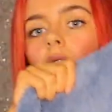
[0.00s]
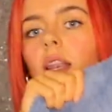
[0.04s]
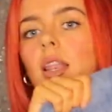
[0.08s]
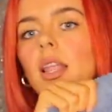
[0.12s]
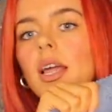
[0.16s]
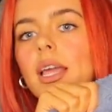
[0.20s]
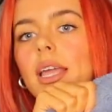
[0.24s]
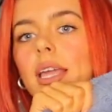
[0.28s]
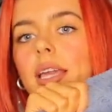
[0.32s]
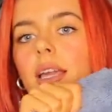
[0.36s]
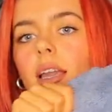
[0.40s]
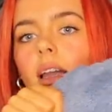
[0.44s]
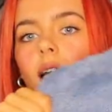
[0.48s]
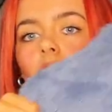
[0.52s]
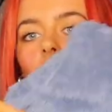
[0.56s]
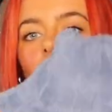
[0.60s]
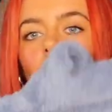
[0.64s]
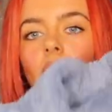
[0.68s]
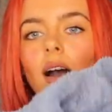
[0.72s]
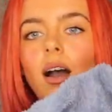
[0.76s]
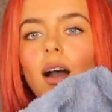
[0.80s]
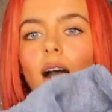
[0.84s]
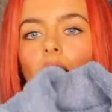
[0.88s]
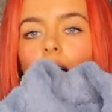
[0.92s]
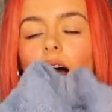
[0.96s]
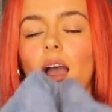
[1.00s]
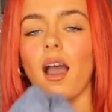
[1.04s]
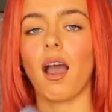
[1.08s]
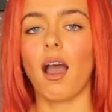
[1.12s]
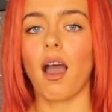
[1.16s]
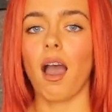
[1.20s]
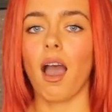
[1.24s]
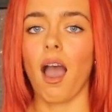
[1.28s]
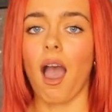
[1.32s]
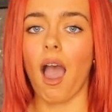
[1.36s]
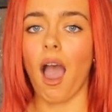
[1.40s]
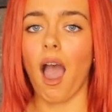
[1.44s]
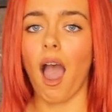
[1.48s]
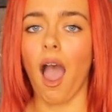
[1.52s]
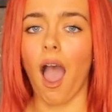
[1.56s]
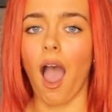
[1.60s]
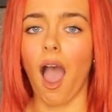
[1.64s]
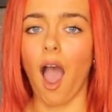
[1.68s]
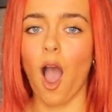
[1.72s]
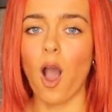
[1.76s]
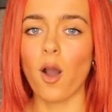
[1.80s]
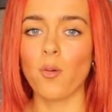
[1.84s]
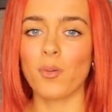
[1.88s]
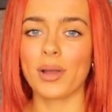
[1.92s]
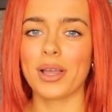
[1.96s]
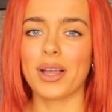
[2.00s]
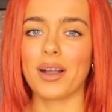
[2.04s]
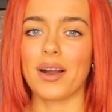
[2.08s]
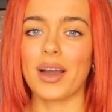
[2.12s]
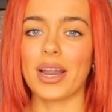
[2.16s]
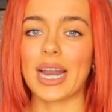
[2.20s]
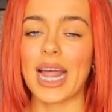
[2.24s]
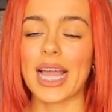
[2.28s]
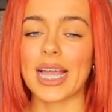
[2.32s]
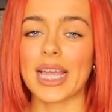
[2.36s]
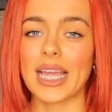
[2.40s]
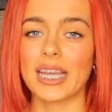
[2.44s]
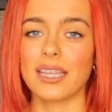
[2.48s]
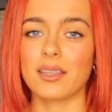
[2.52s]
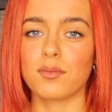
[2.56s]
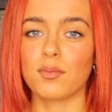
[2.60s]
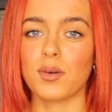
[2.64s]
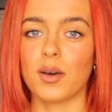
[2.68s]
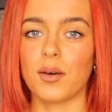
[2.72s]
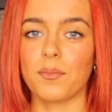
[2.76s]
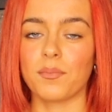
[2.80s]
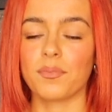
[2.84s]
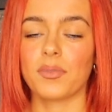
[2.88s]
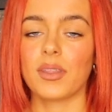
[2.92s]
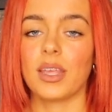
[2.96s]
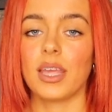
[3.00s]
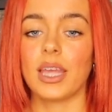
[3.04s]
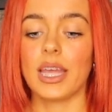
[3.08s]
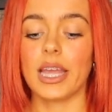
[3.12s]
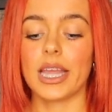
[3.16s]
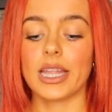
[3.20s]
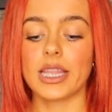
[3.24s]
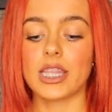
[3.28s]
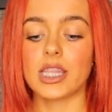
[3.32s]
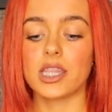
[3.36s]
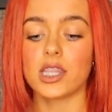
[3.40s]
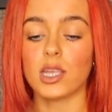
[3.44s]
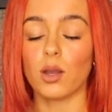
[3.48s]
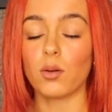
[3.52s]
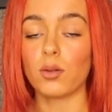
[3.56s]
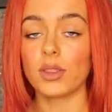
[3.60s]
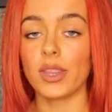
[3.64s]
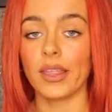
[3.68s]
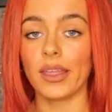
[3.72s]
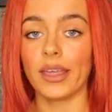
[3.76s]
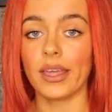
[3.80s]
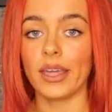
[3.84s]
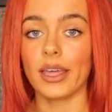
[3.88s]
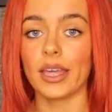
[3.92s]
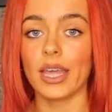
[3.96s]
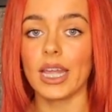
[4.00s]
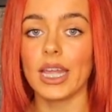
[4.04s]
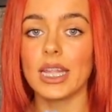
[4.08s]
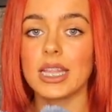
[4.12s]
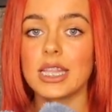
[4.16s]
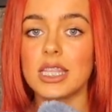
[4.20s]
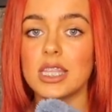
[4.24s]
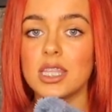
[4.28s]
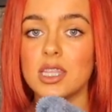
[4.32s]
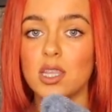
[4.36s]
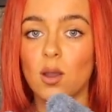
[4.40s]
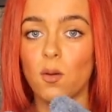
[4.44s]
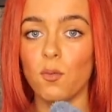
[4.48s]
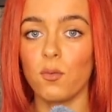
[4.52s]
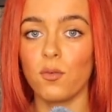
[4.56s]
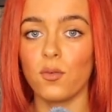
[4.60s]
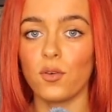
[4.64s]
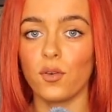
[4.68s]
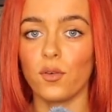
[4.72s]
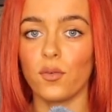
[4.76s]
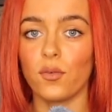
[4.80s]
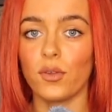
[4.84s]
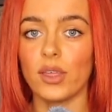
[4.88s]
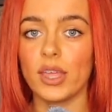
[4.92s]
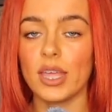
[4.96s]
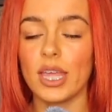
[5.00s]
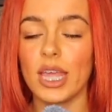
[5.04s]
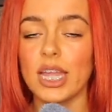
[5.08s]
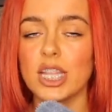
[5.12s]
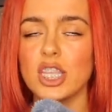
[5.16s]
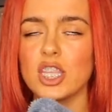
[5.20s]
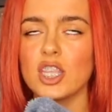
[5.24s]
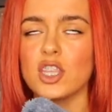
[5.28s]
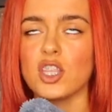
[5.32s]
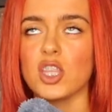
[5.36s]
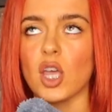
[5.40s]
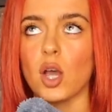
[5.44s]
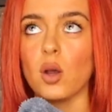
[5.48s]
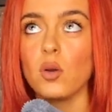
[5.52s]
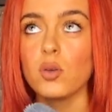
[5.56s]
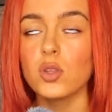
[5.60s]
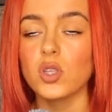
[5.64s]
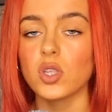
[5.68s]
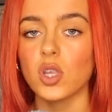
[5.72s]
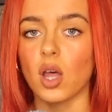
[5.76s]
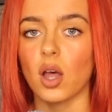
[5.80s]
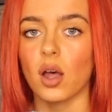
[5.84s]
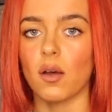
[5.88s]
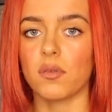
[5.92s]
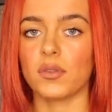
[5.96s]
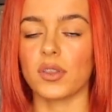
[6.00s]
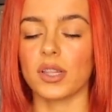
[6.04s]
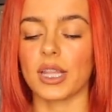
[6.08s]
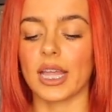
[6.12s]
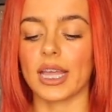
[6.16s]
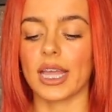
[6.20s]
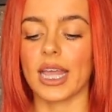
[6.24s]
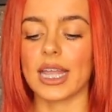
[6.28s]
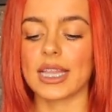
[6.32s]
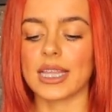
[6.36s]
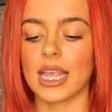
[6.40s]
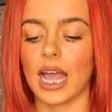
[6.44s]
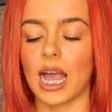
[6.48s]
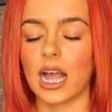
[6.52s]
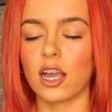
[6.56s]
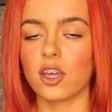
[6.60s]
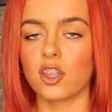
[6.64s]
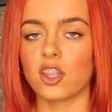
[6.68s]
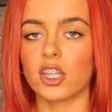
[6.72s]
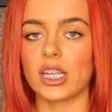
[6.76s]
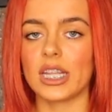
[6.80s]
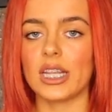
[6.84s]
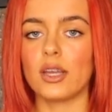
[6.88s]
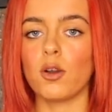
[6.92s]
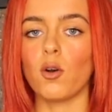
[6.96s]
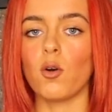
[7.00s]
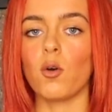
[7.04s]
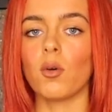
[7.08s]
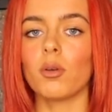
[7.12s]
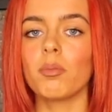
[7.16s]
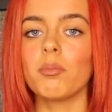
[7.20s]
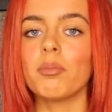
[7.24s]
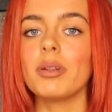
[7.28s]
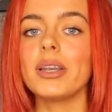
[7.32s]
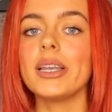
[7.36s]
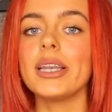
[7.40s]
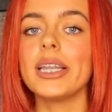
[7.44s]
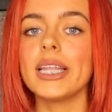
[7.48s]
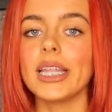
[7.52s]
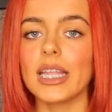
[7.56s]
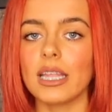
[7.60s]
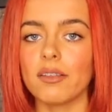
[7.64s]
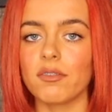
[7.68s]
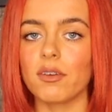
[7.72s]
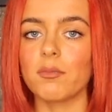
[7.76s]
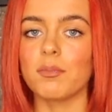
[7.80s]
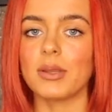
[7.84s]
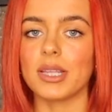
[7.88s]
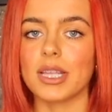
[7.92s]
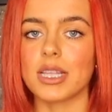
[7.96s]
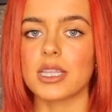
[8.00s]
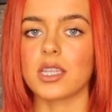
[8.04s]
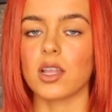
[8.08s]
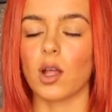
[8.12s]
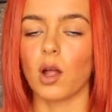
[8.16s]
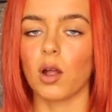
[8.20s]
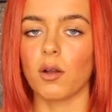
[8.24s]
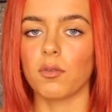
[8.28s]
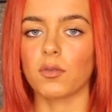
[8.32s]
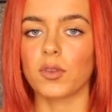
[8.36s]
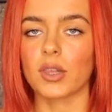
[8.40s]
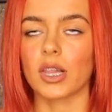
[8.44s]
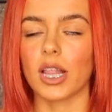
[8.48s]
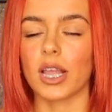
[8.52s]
Like, oh my god, and guess what? It's so thick, it's so fluffy, it's so soft. Like, it's actually unbelievably soft.